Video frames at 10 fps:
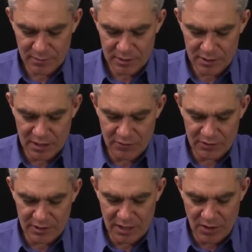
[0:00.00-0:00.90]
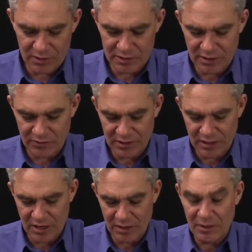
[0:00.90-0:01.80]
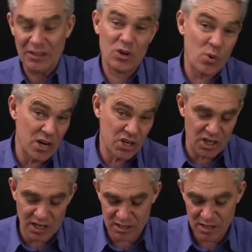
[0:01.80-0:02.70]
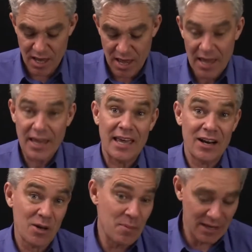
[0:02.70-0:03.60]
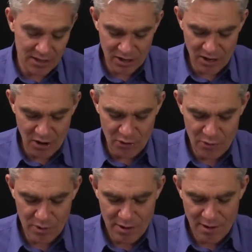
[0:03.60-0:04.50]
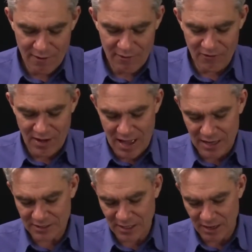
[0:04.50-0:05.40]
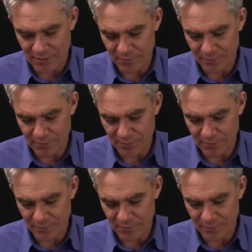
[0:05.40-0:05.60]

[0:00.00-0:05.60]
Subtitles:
It's definitely going. Then the question is, can I make it go faster?